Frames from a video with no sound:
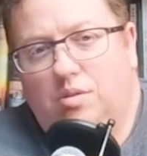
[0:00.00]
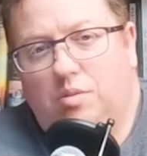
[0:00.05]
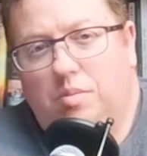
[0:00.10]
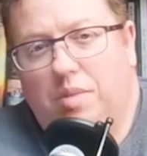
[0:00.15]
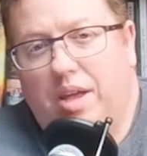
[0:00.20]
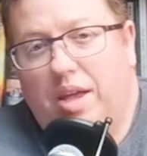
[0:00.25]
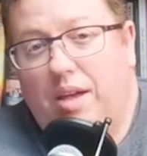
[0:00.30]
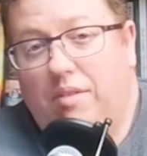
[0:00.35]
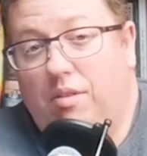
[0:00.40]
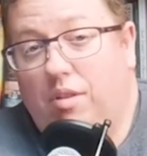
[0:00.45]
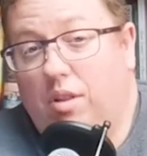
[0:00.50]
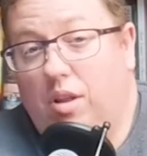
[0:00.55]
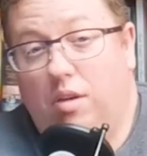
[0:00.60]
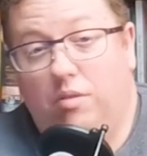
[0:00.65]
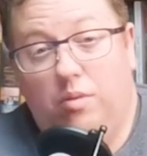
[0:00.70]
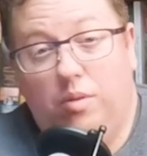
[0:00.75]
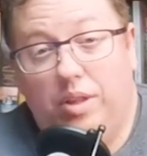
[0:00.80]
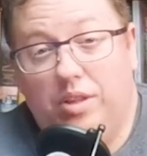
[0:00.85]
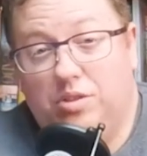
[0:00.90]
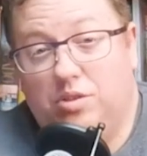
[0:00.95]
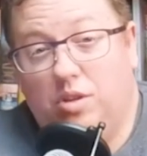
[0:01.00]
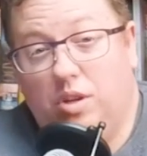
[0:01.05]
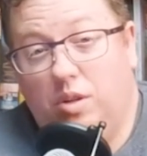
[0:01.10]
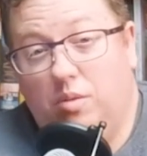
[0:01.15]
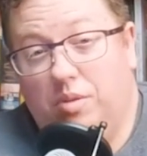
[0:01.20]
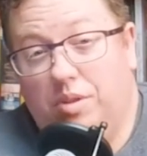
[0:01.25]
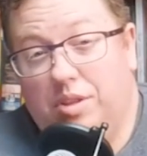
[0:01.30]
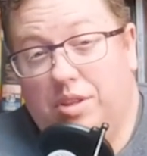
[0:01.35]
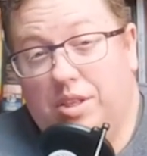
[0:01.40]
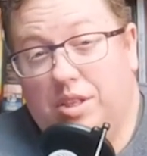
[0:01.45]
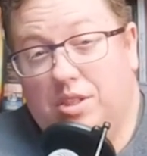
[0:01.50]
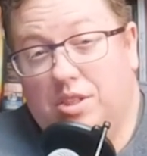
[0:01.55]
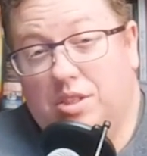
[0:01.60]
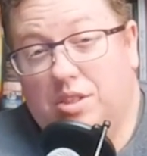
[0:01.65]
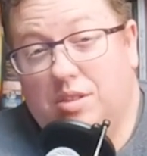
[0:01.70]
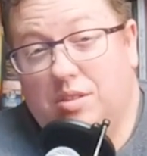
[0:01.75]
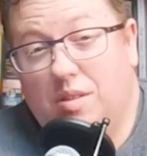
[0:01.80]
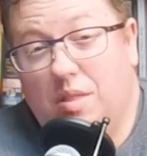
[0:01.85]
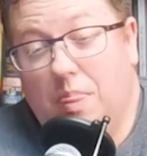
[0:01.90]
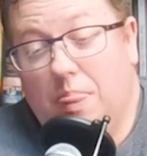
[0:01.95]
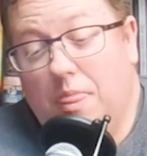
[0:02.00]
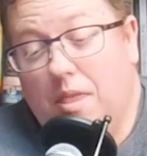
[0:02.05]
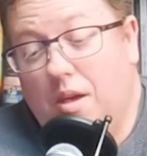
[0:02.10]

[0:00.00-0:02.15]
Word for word: You may have a loved one that's struggling with addiction.